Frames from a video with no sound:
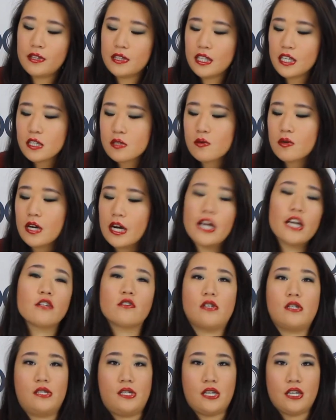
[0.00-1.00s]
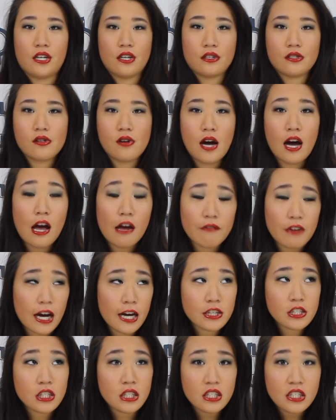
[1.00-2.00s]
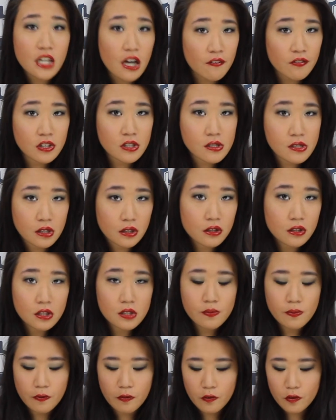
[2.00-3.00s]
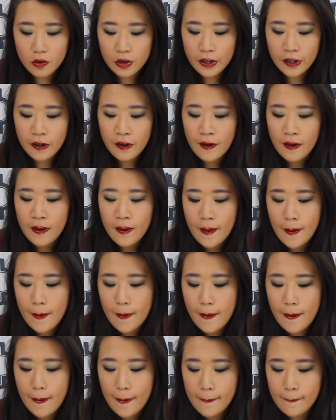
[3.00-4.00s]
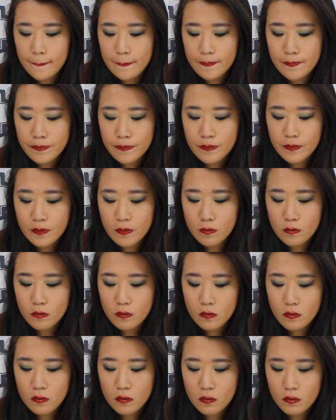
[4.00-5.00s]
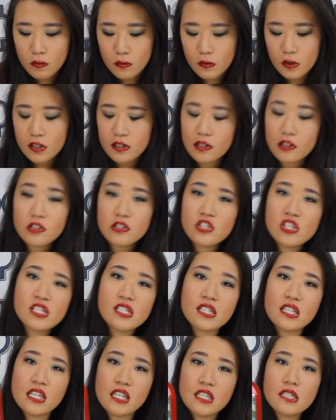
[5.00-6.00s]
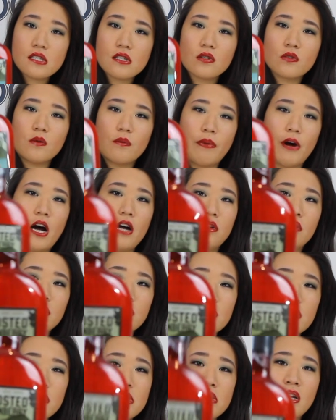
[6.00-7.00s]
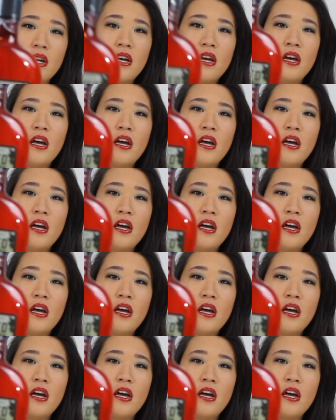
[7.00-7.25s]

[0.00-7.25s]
These were interesting. So I have actually never seen these before. They're just these little bottles.